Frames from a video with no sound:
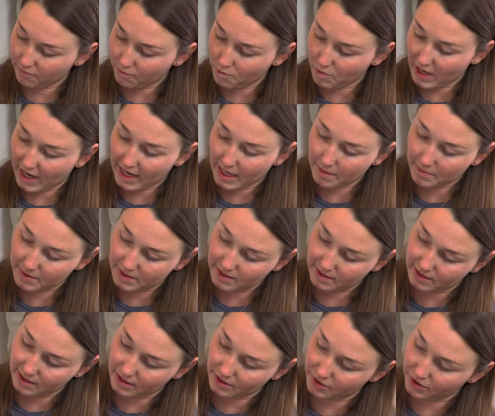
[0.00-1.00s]
wipes,
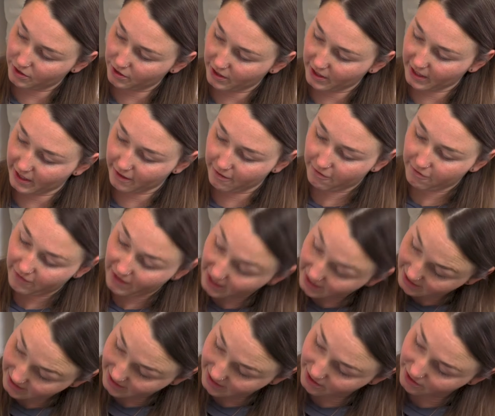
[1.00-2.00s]
sunscreen,
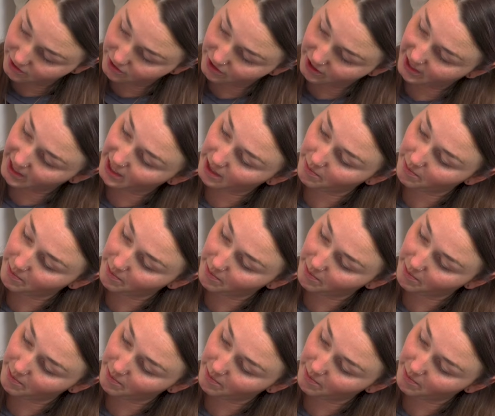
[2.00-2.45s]
face sunscreen,